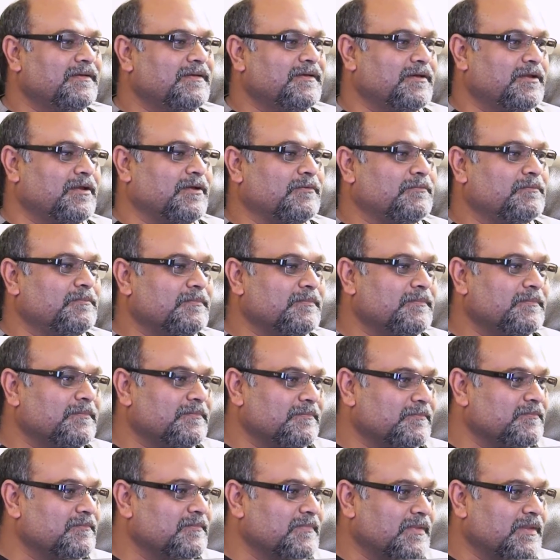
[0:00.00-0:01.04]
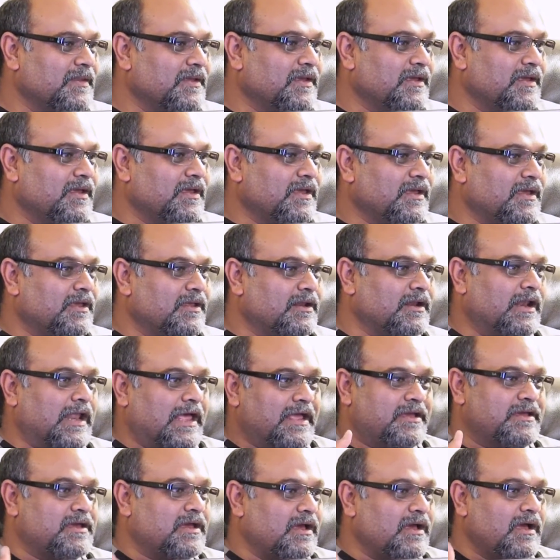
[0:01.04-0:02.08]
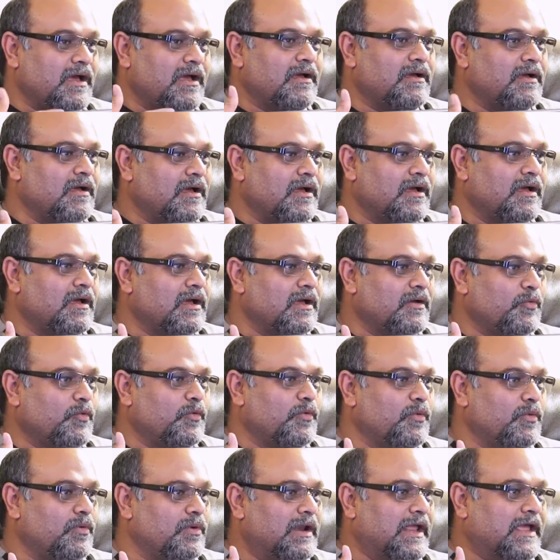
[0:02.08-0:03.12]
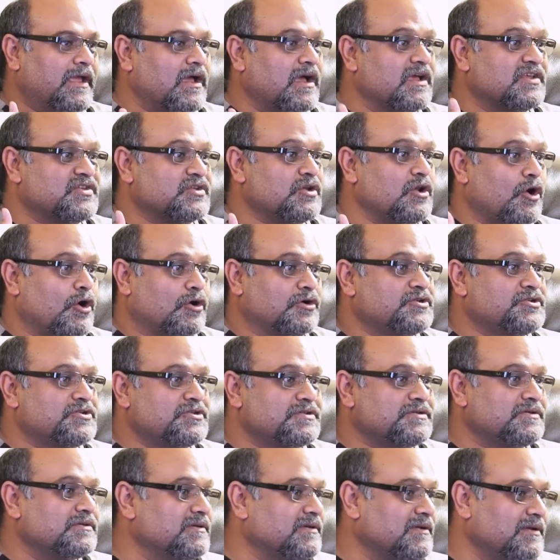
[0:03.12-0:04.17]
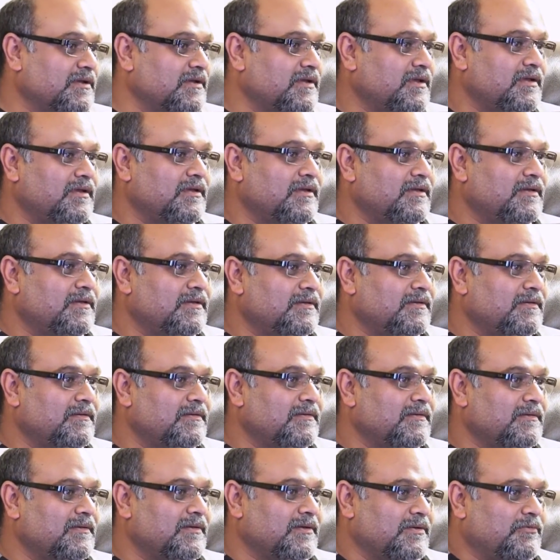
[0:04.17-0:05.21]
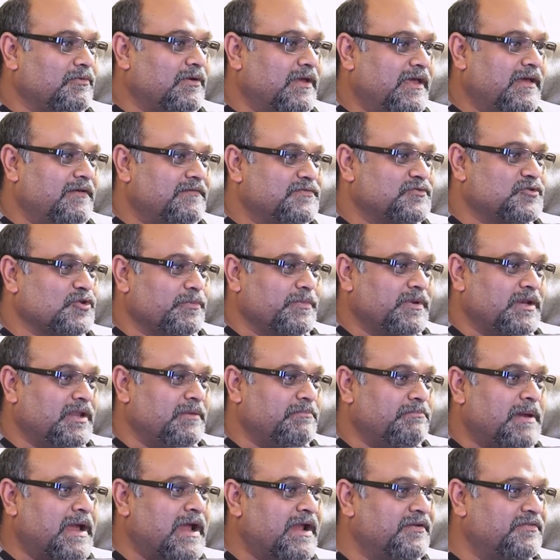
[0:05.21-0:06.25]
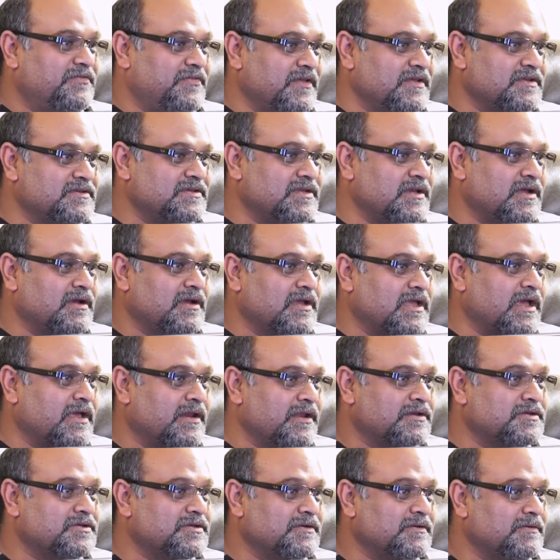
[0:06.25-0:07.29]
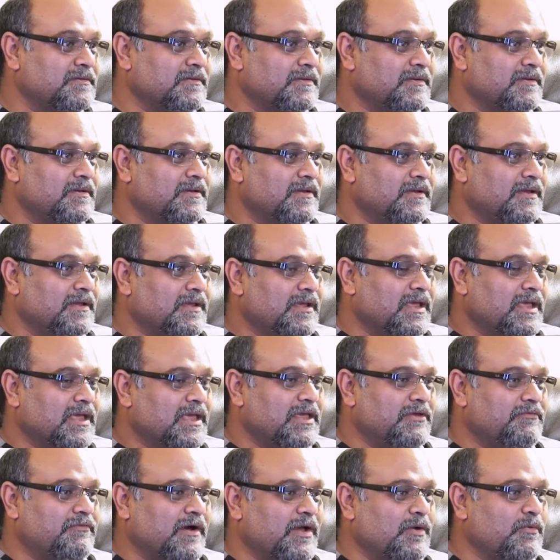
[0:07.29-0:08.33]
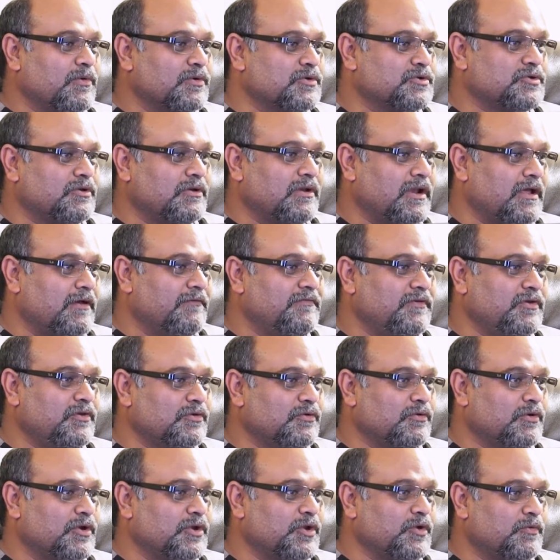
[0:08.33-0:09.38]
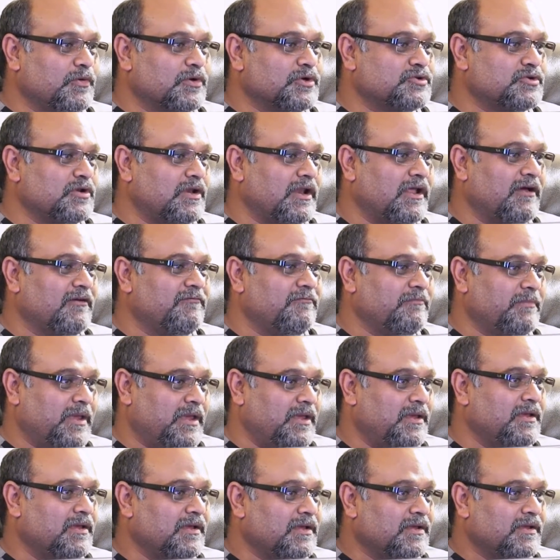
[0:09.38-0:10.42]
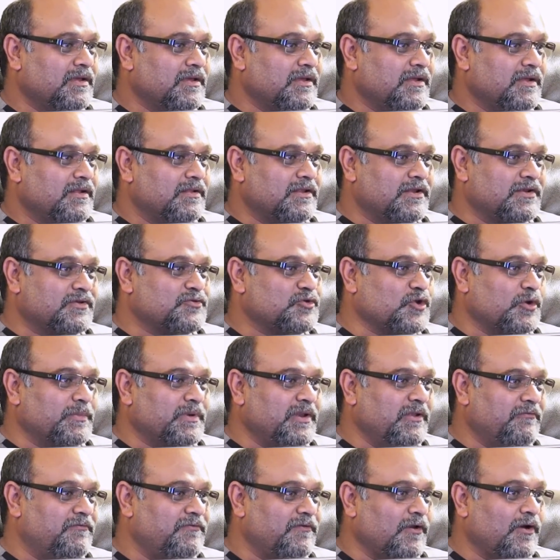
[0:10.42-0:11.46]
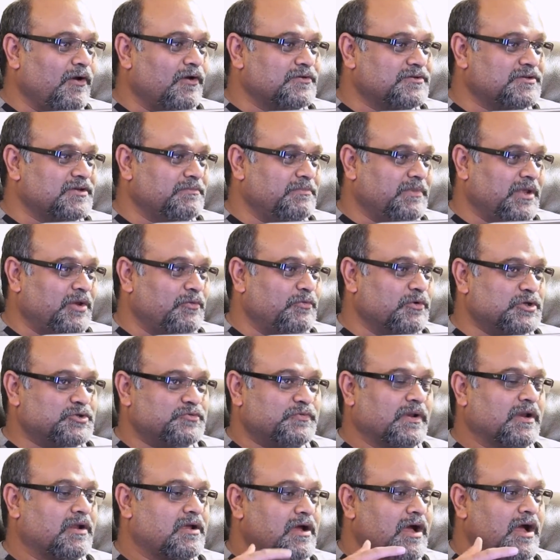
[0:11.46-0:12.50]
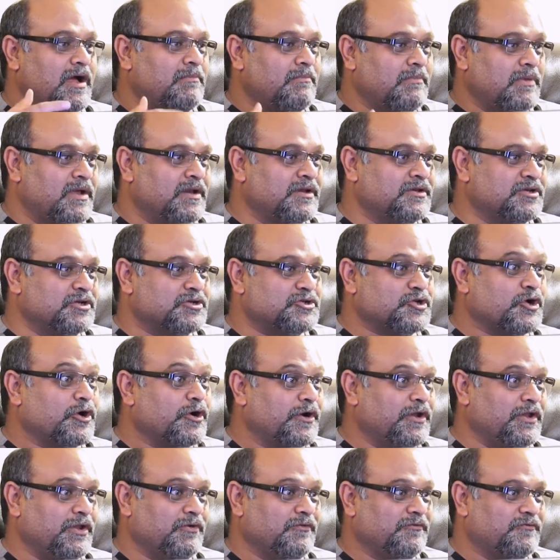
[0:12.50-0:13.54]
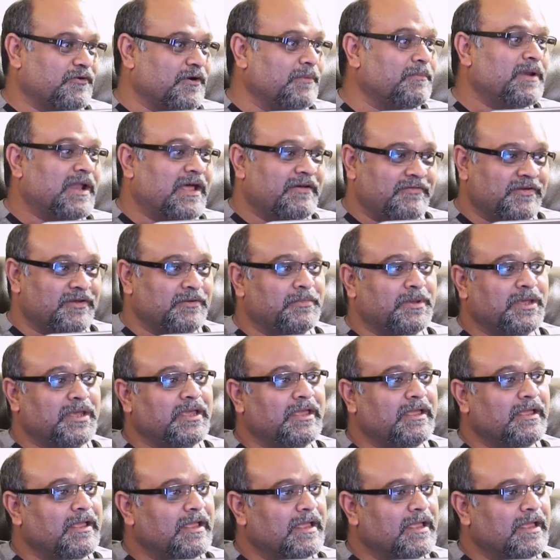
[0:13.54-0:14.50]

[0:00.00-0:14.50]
You know, like us lots, we have so many bad things in our character. If I want to love you or you want to love me, there are so many flaws in me which will come and deter you from loving me.